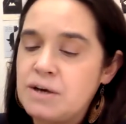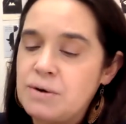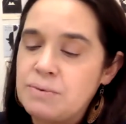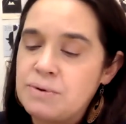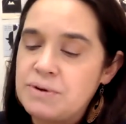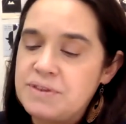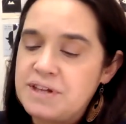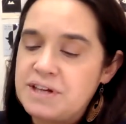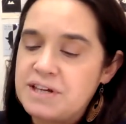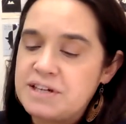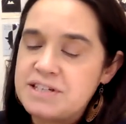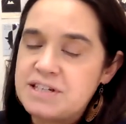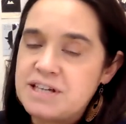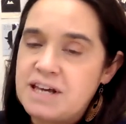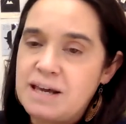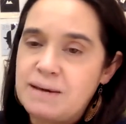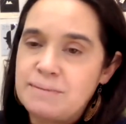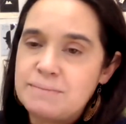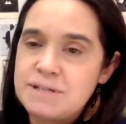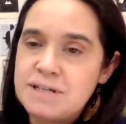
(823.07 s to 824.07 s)
where things
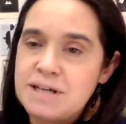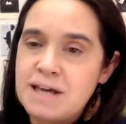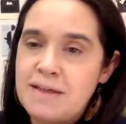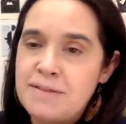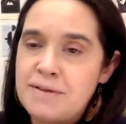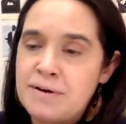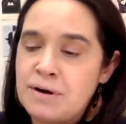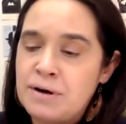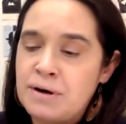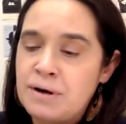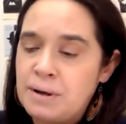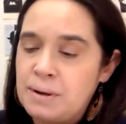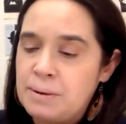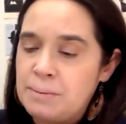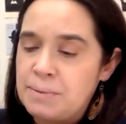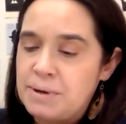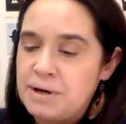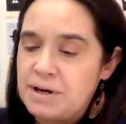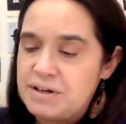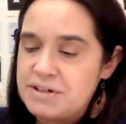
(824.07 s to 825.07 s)
came together
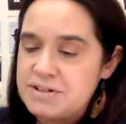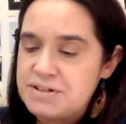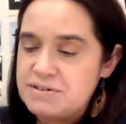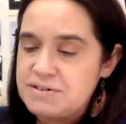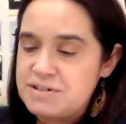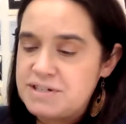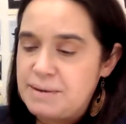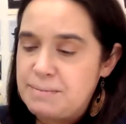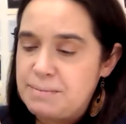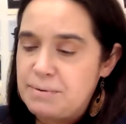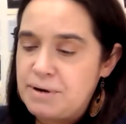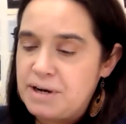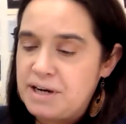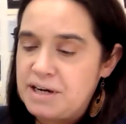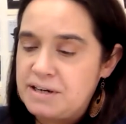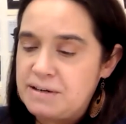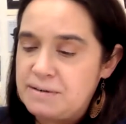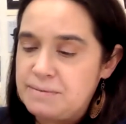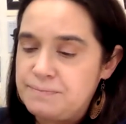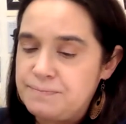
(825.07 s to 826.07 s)
but also
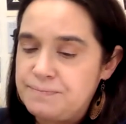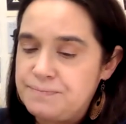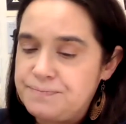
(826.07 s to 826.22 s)
separated.